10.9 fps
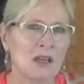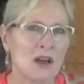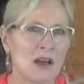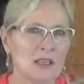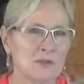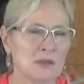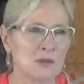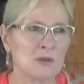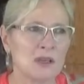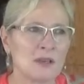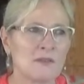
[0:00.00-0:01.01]
costs
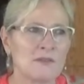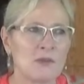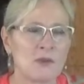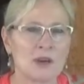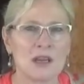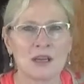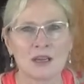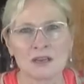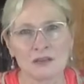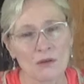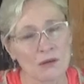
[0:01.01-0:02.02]
between $40
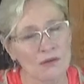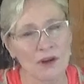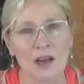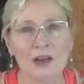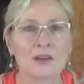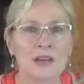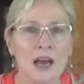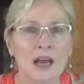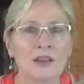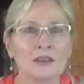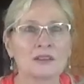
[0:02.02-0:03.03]
and over
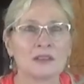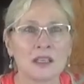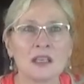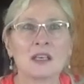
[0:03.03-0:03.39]
$100,